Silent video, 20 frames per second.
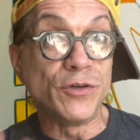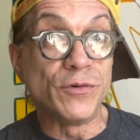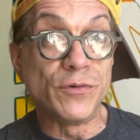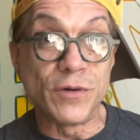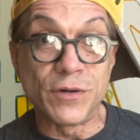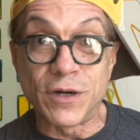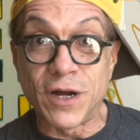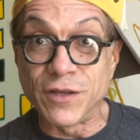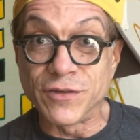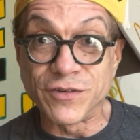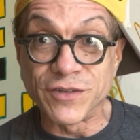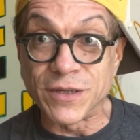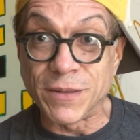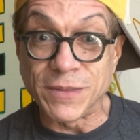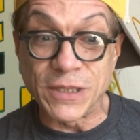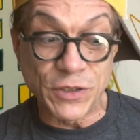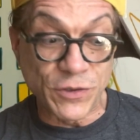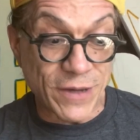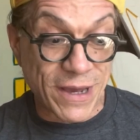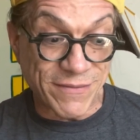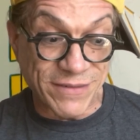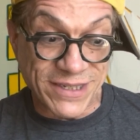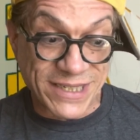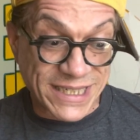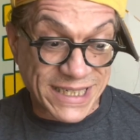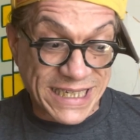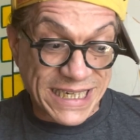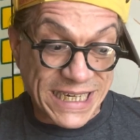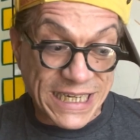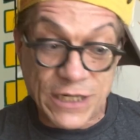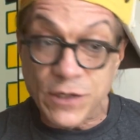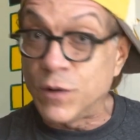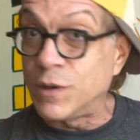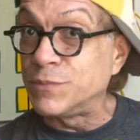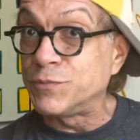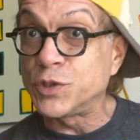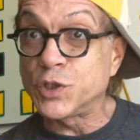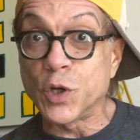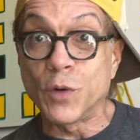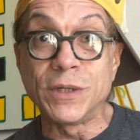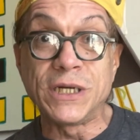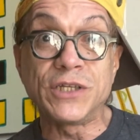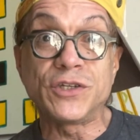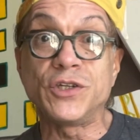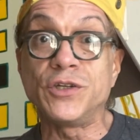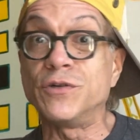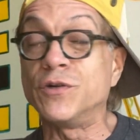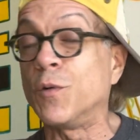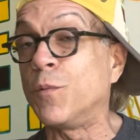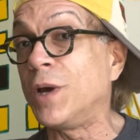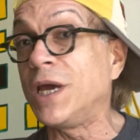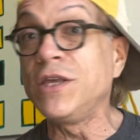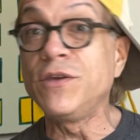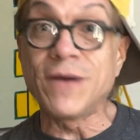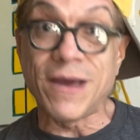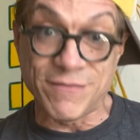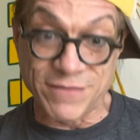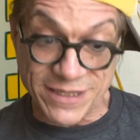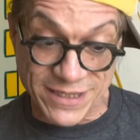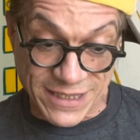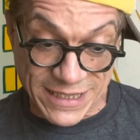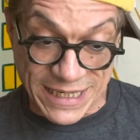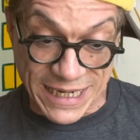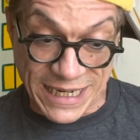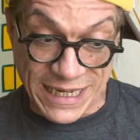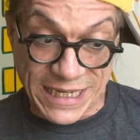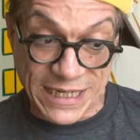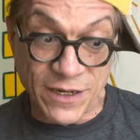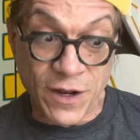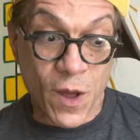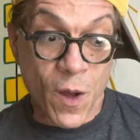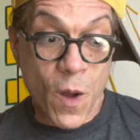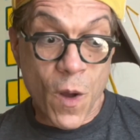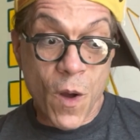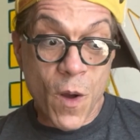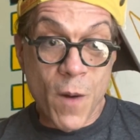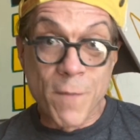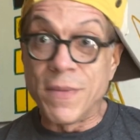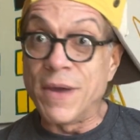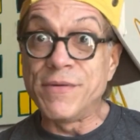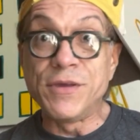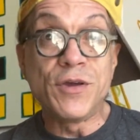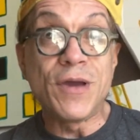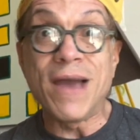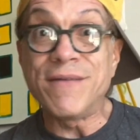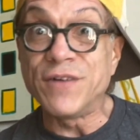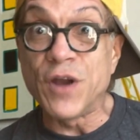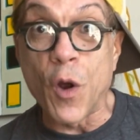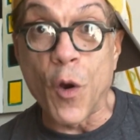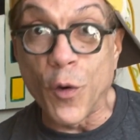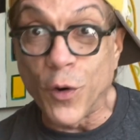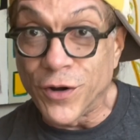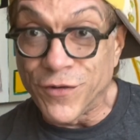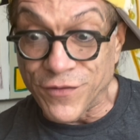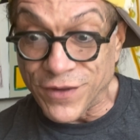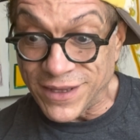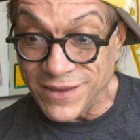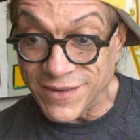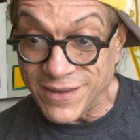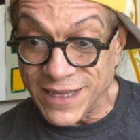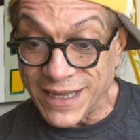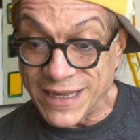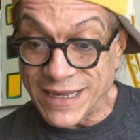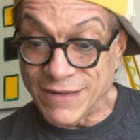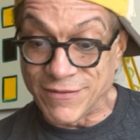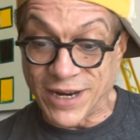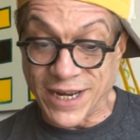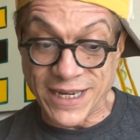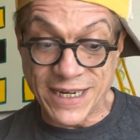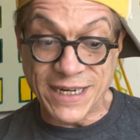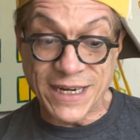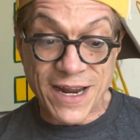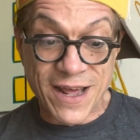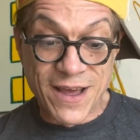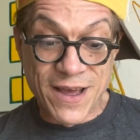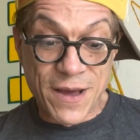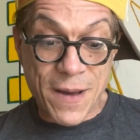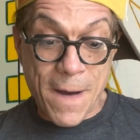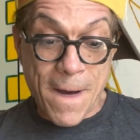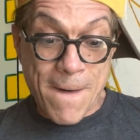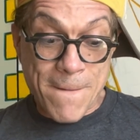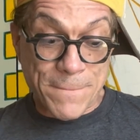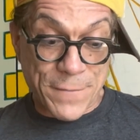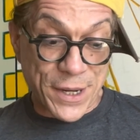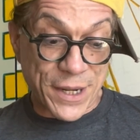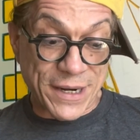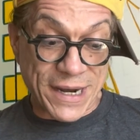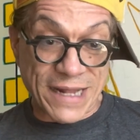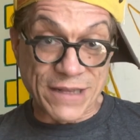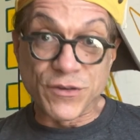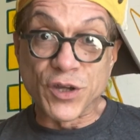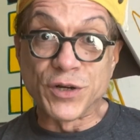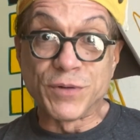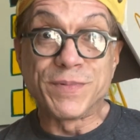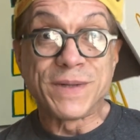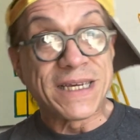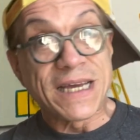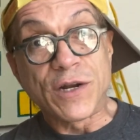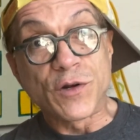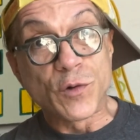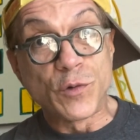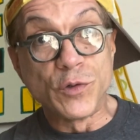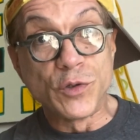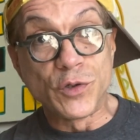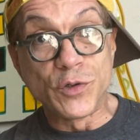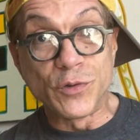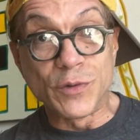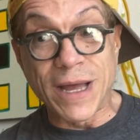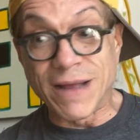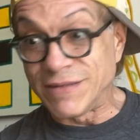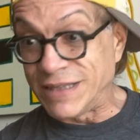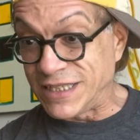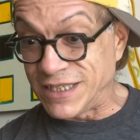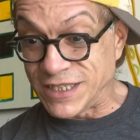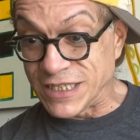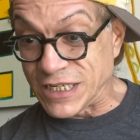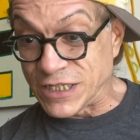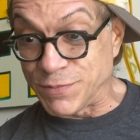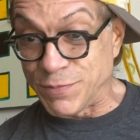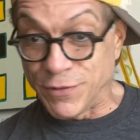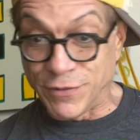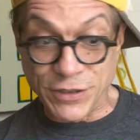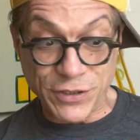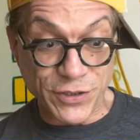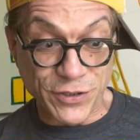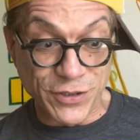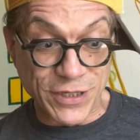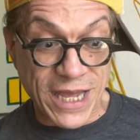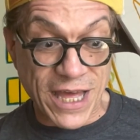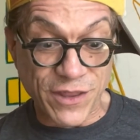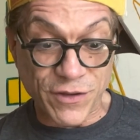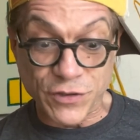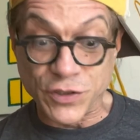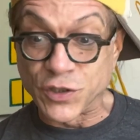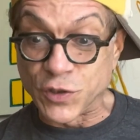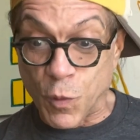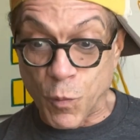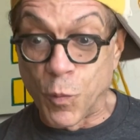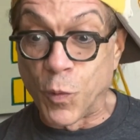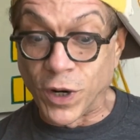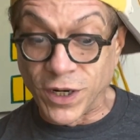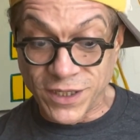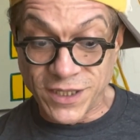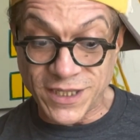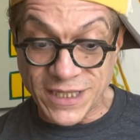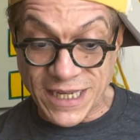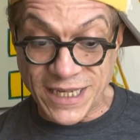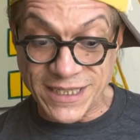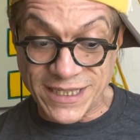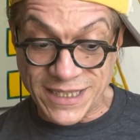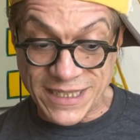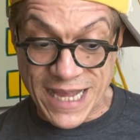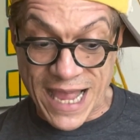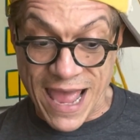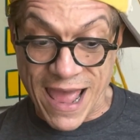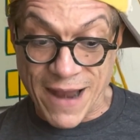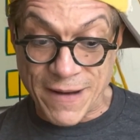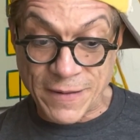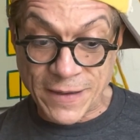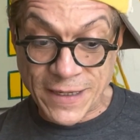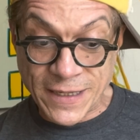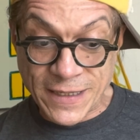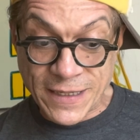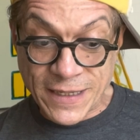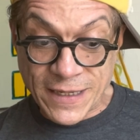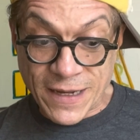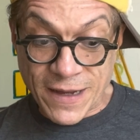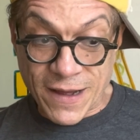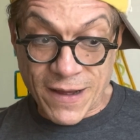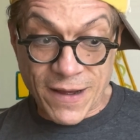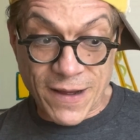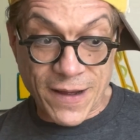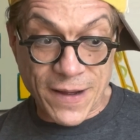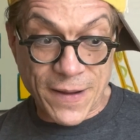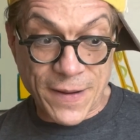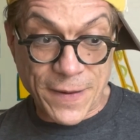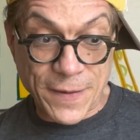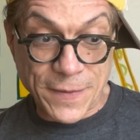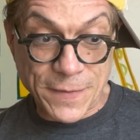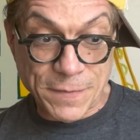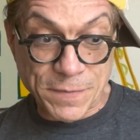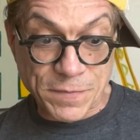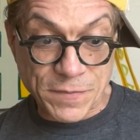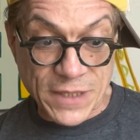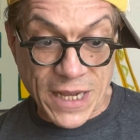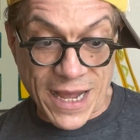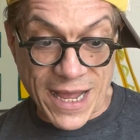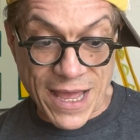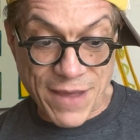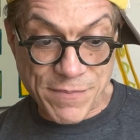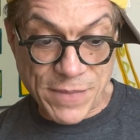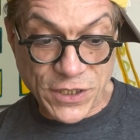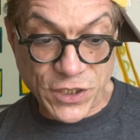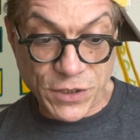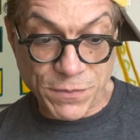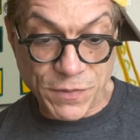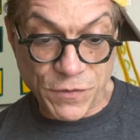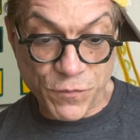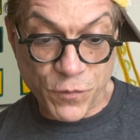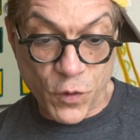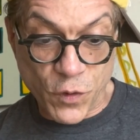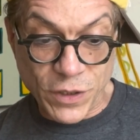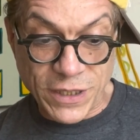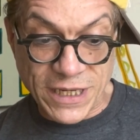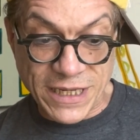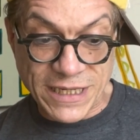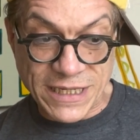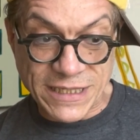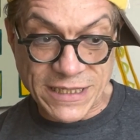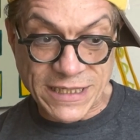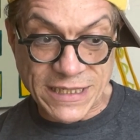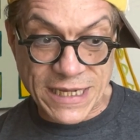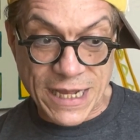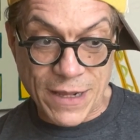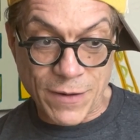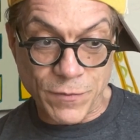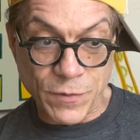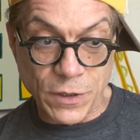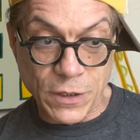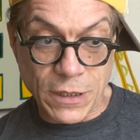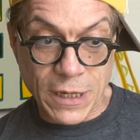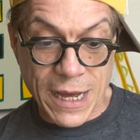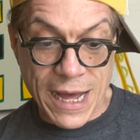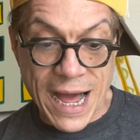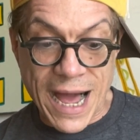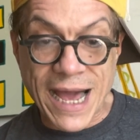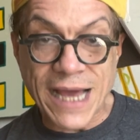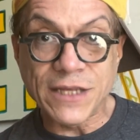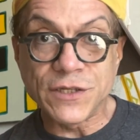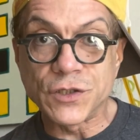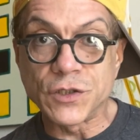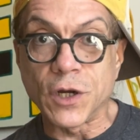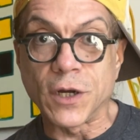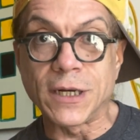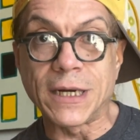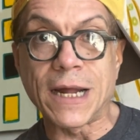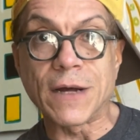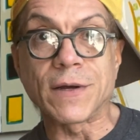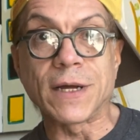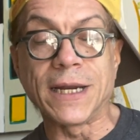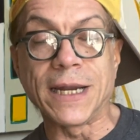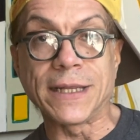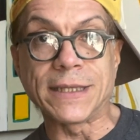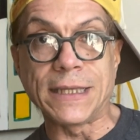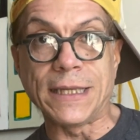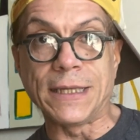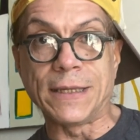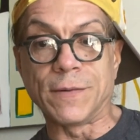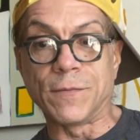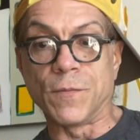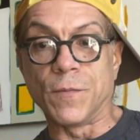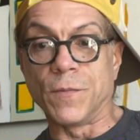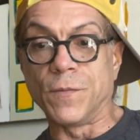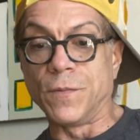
on to something you haven't seen, or I'm showing it to you in a way you haven't seen. Maybe you haven't heard of it, right? But I thought it'd be kind of cool to have this experience together. So one of the things that I had mentioned before is that I started out collecting,